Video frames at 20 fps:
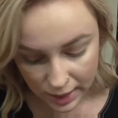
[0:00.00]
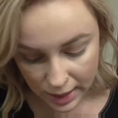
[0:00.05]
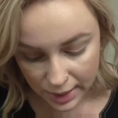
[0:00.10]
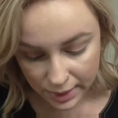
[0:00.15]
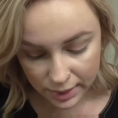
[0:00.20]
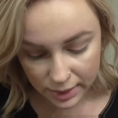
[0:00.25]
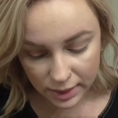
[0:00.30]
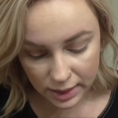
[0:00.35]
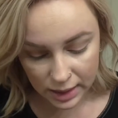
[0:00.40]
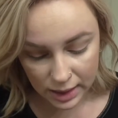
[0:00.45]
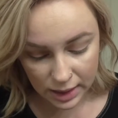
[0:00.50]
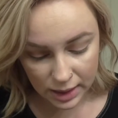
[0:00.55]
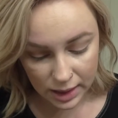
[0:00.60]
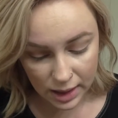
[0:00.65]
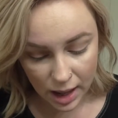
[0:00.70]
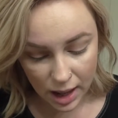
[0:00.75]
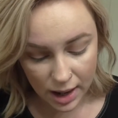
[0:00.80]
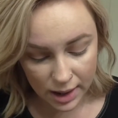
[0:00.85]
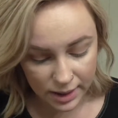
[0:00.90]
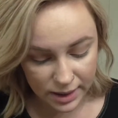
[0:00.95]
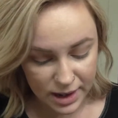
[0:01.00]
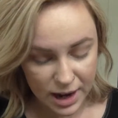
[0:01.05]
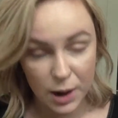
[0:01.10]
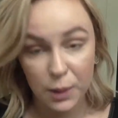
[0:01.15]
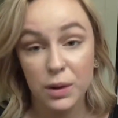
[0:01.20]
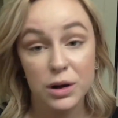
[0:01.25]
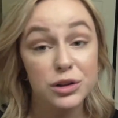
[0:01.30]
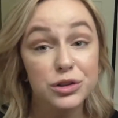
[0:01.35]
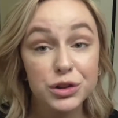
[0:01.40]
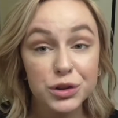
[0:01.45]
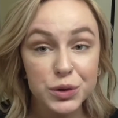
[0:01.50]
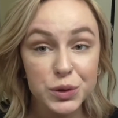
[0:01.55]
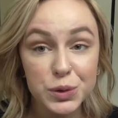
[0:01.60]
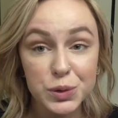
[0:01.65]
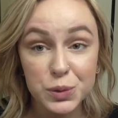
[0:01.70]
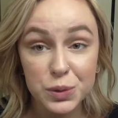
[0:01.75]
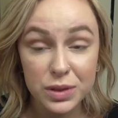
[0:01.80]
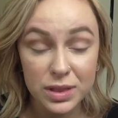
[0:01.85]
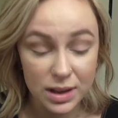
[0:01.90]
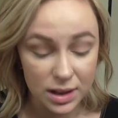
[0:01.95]
And then now on
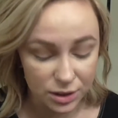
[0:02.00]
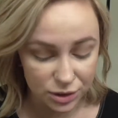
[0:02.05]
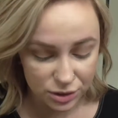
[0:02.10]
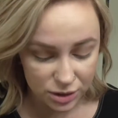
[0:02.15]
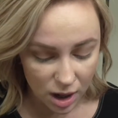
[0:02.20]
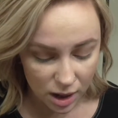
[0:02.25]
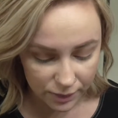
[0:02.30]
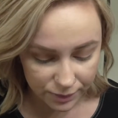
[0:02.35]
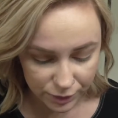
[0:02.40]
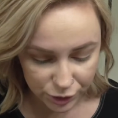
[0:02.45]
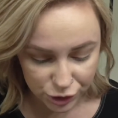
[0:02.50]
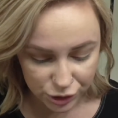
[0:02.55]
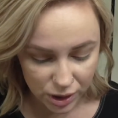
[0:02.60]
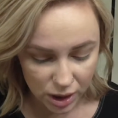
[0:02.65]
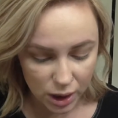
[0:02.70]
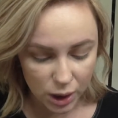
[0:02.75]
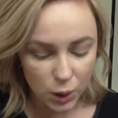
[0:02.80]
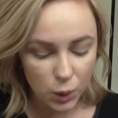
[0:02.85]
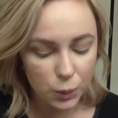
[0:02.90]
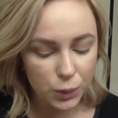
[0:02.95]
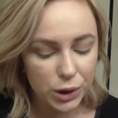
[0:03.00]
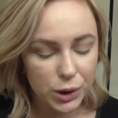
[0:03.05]
to the star of the show.